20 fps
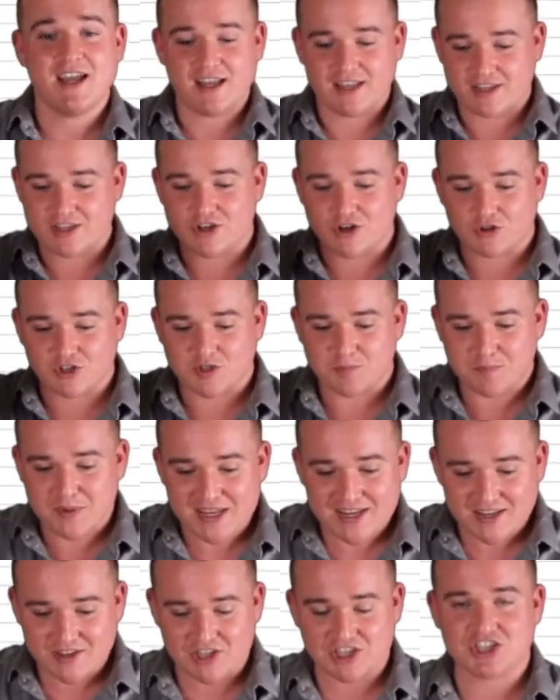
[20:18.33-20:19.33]
You know, it's
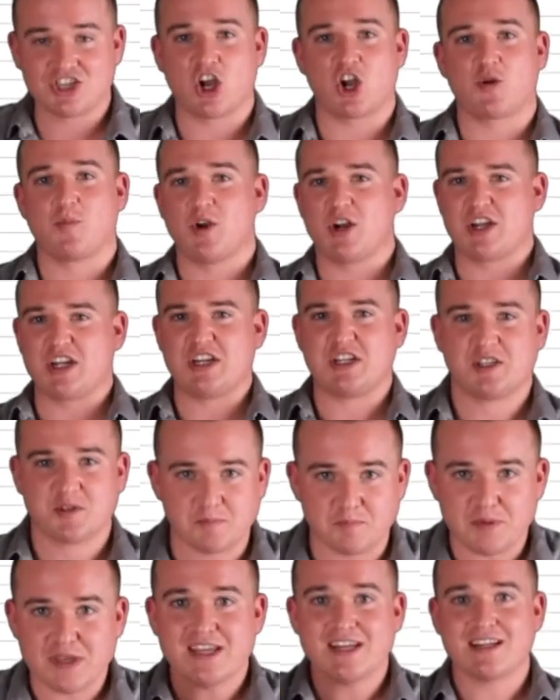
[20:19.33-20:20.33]
beating the stock market. It's
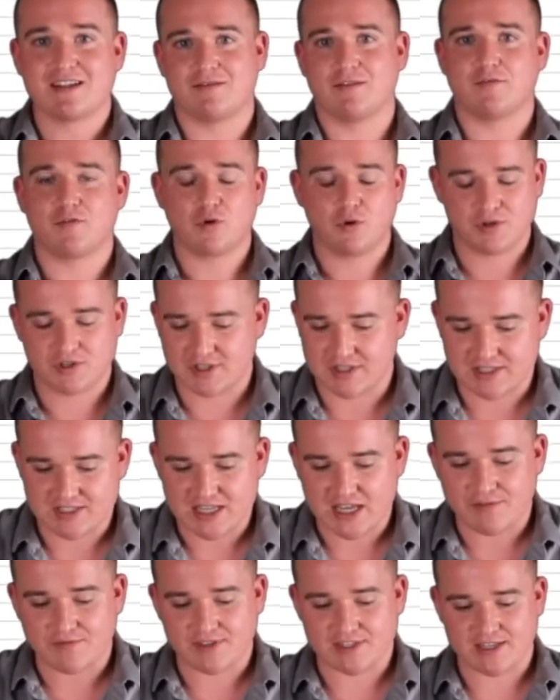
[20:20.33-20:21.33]
beating, of course, the
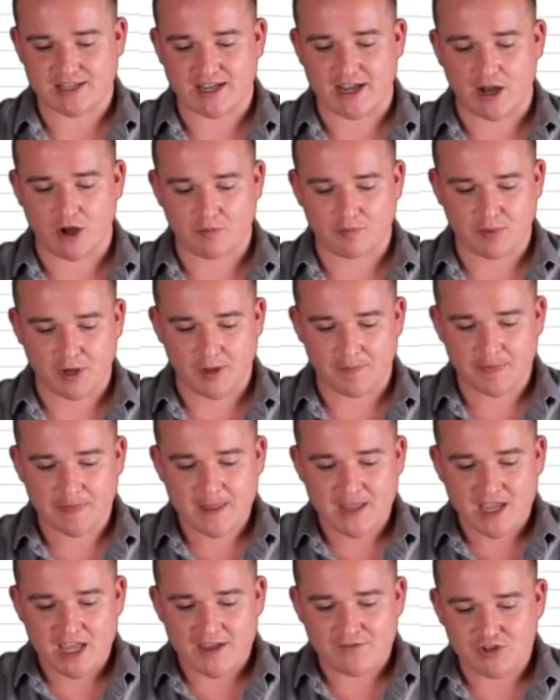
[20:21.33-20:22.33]
savings account. But
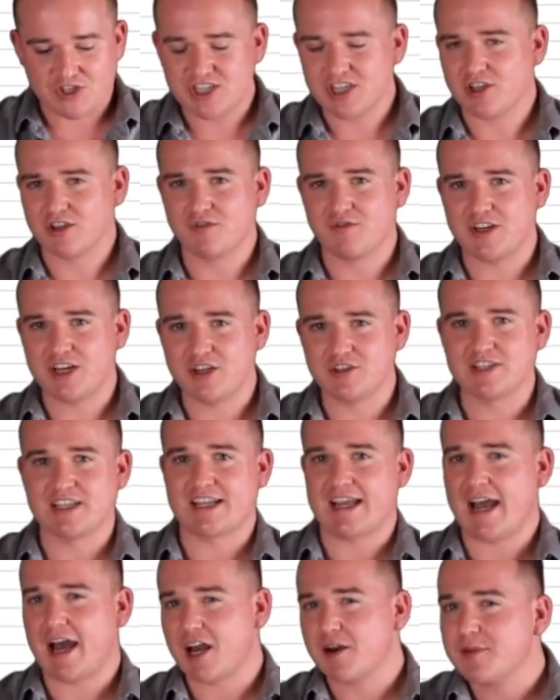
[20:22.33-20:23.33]
if you see other videos
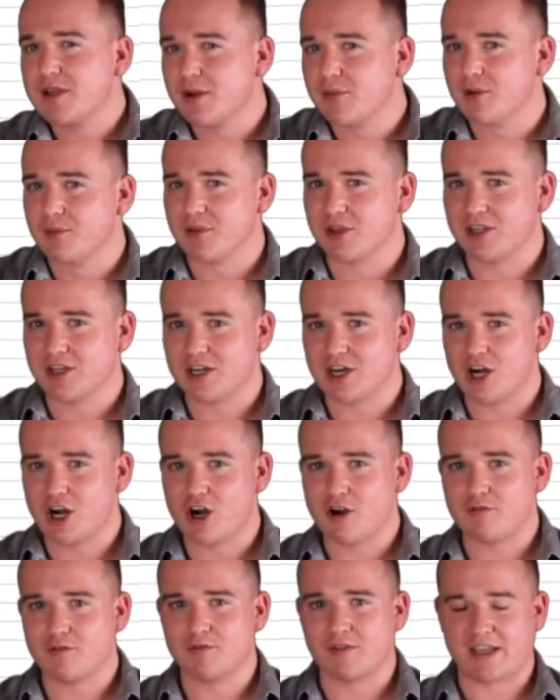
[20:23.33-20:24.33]
like how to become a millionaire
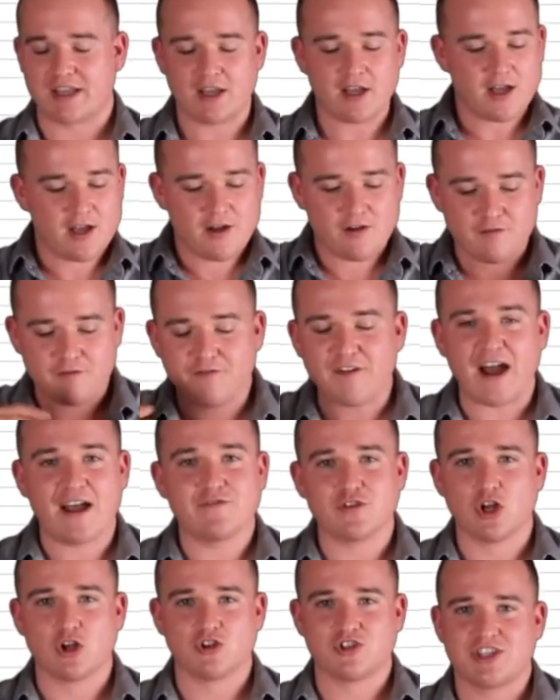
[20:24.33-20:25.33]
off of like five
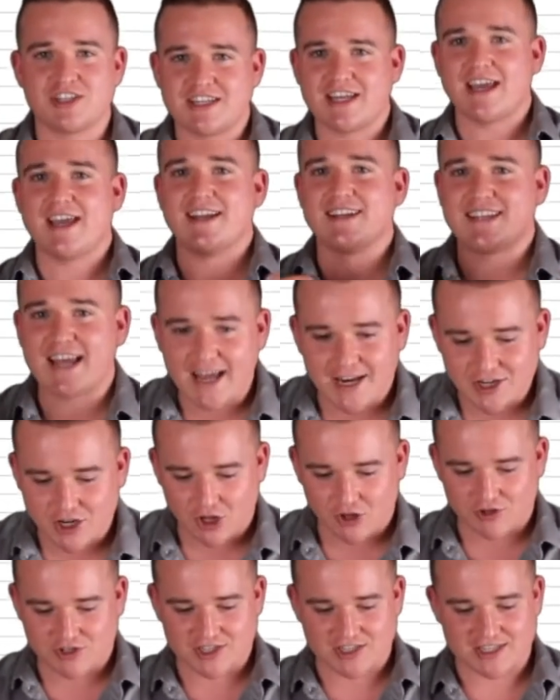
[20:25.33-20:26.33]
dollars a day, ten
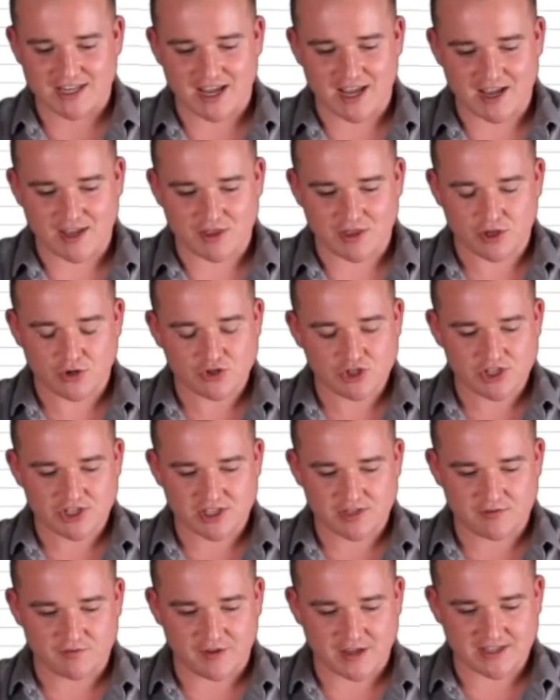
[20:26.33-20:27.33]
dollars a day, they're
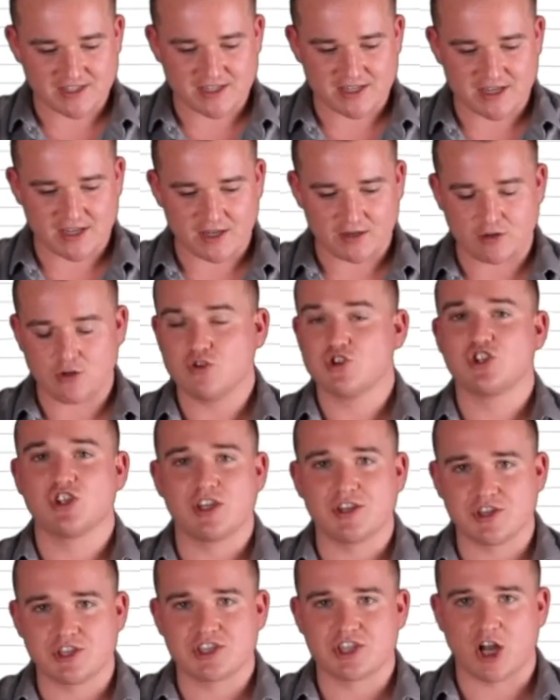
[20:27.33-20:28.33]
just investing it usually
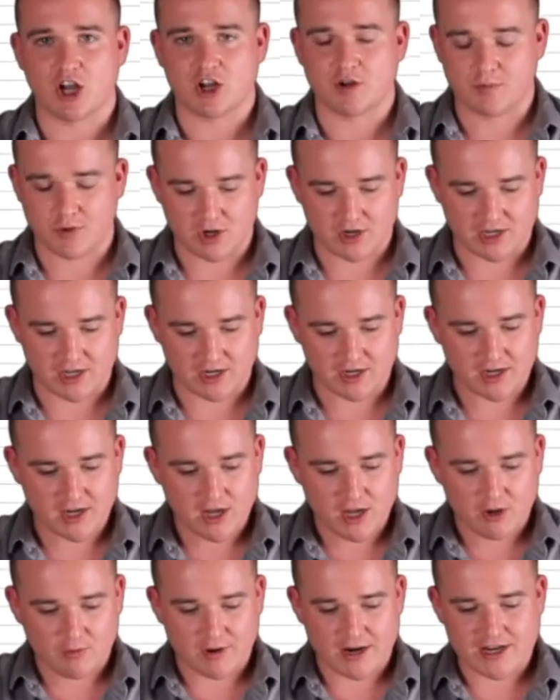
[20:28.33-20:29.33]
in the stock market
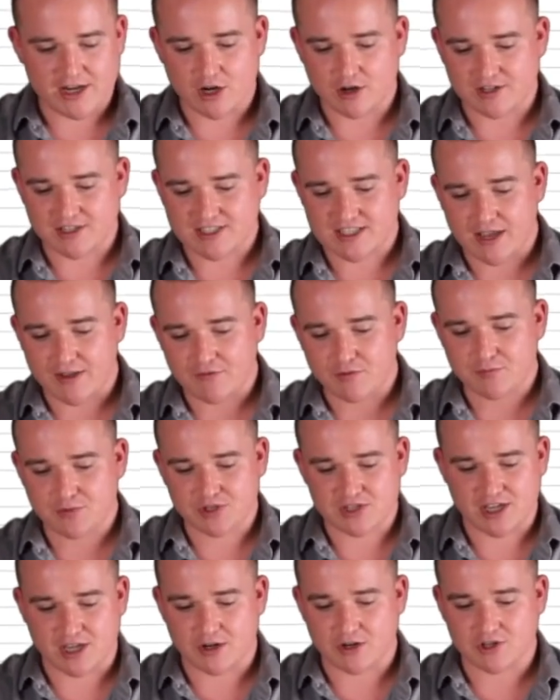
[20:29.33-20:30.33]
right here at seven
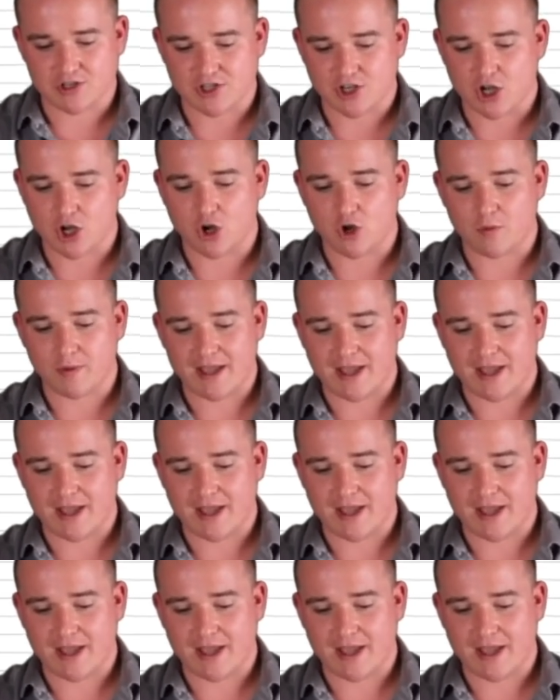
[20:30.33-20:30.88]
percent or so.